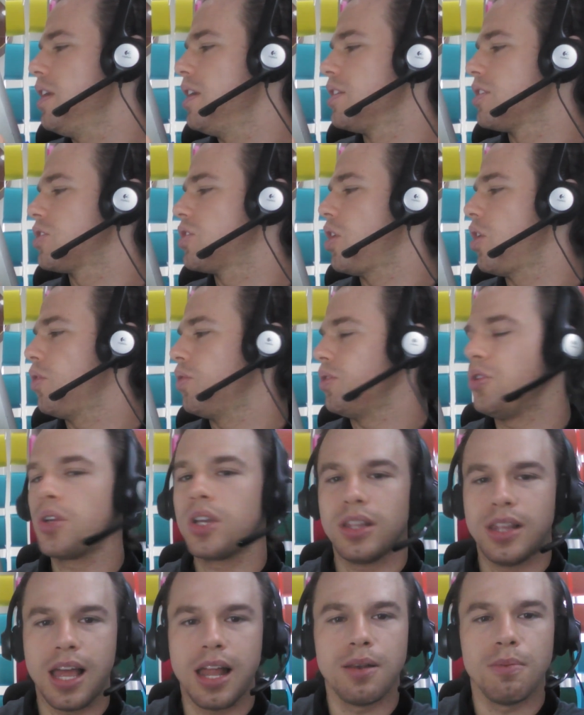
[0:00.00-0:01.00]
So you
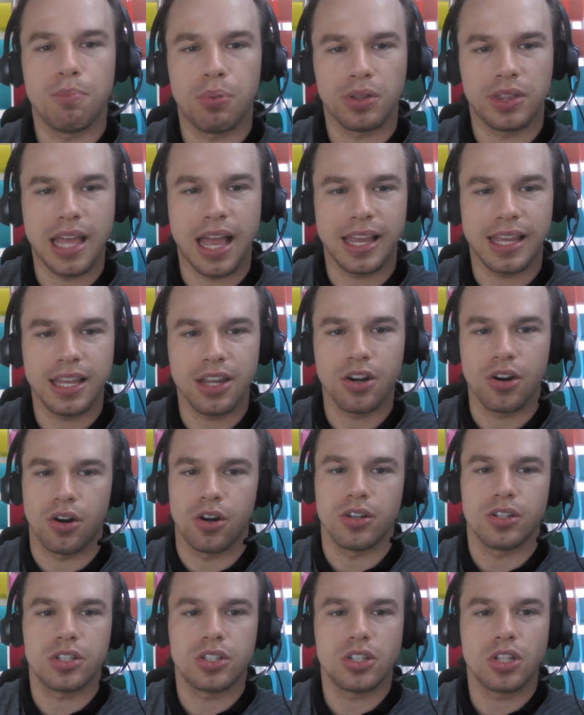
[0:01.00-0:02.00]
could then put that here,
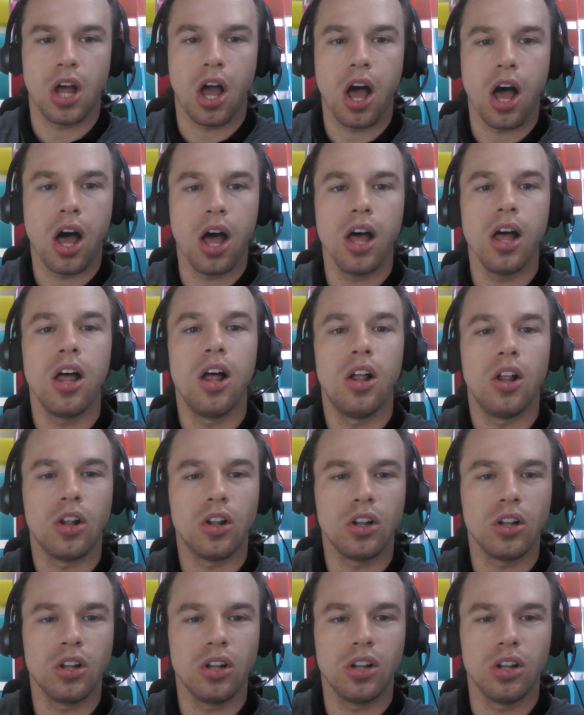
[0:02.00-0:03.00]
sta,
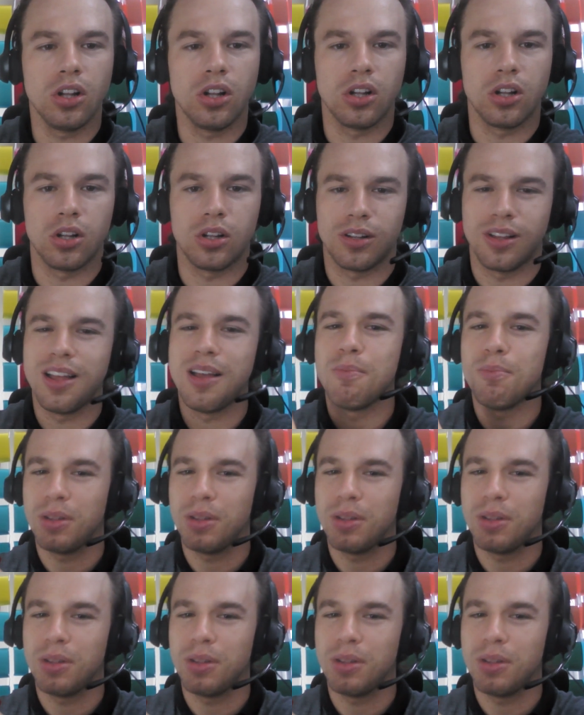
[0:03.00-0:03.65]
ol.